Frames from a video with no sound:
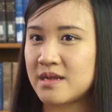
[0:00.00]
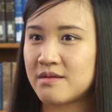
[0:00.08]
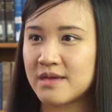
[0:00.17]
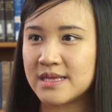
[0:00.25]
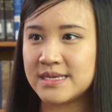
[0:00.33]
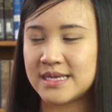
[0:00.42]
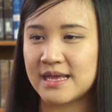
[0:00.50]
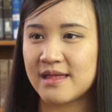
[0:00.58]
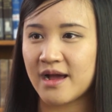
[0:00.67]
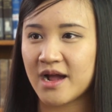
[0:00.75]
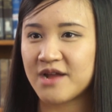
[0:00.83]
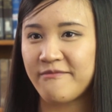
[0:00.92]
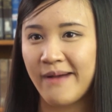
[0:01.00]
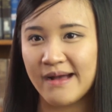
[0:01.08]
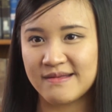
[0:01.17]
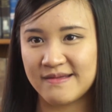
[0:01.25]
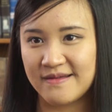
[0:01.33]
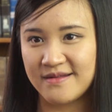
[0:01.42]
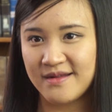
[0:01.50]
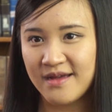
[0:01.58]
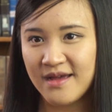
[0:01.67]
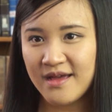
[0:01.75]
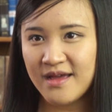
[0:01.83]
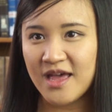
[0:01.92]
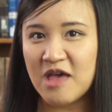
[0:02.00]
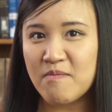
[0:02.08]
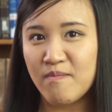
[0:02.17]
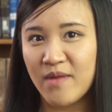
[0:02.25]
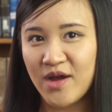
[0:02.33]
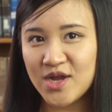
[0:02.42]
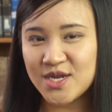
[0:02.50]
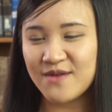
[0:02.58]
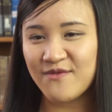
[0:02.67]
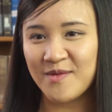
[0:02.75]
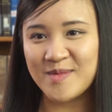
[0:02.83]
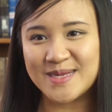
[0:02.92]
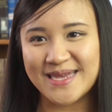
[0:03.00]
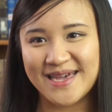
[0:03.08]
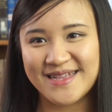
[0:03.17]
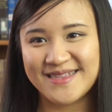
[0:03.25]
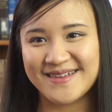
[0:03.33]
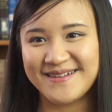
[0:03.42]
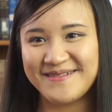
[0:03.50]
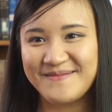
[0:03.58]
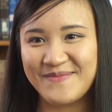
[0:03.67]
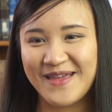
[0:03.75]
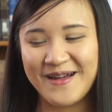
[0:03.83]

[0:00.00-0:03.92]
and you can see that kind of pattern emerging from your data.